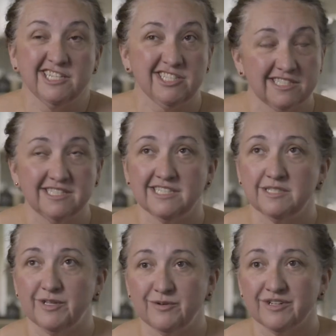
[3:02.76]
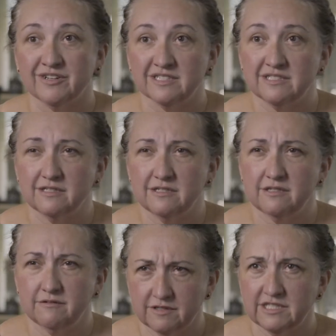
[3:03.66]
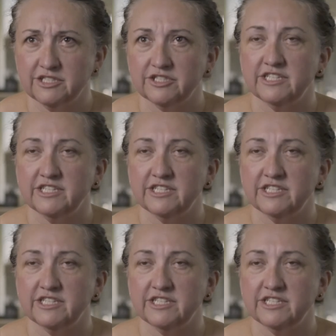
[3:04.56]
you just need to be organised. You really do.